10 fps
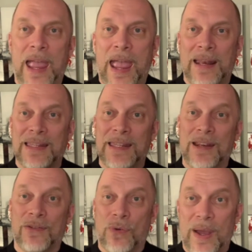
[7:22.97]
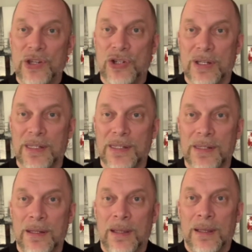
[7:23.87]
and a set of
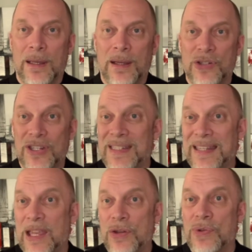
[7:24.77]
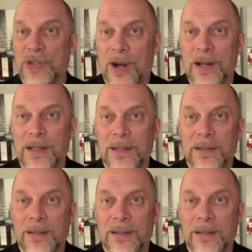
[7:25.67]
questions just to get you started,